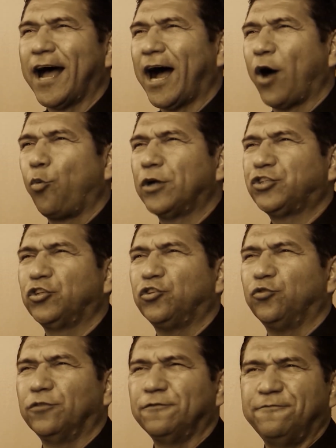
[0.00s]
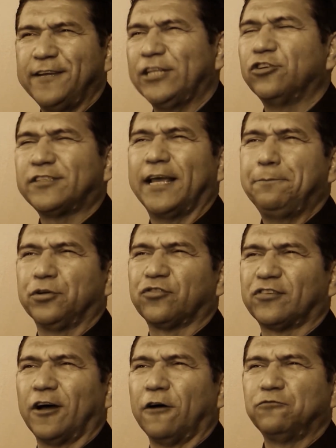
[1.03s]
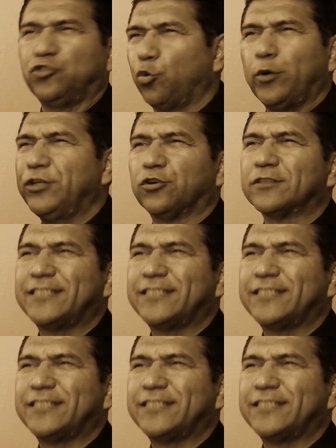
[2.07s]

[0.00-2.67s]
I want you to videotape yourself doing your